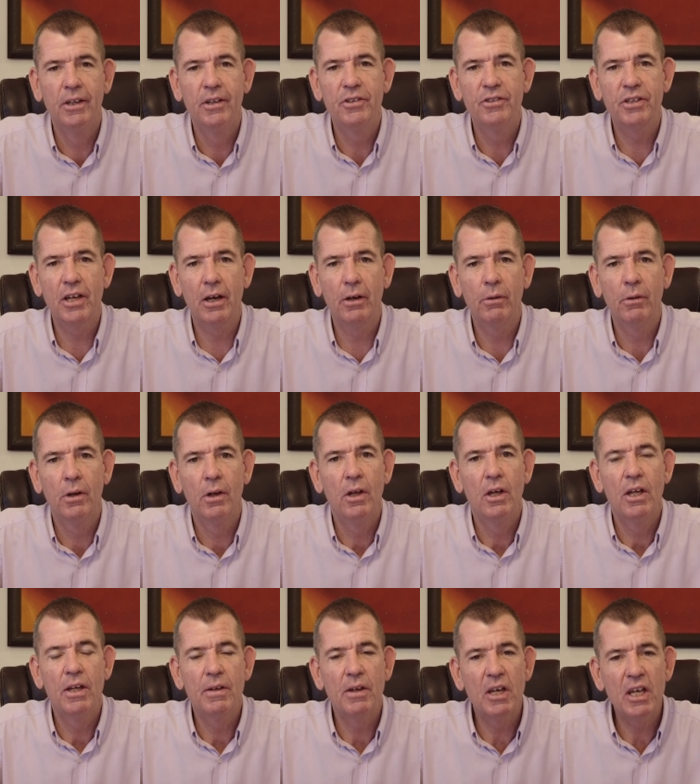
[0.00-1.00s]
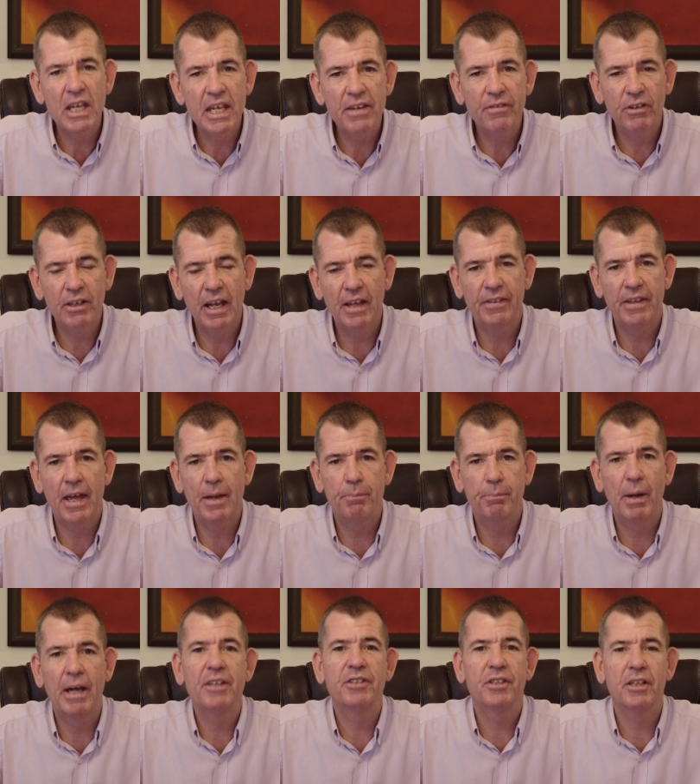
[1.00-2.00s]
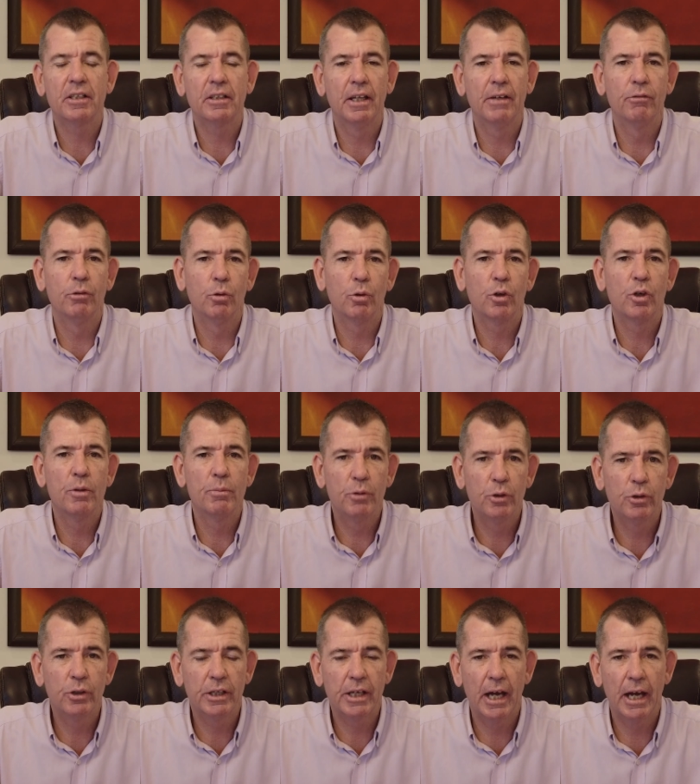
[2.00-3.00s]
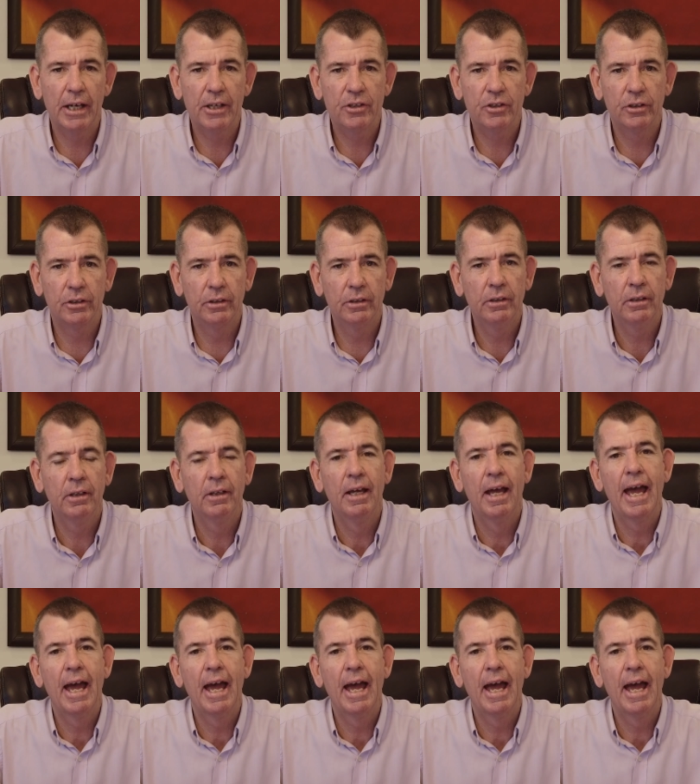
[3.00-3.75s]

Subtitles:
So even at that basic level, communication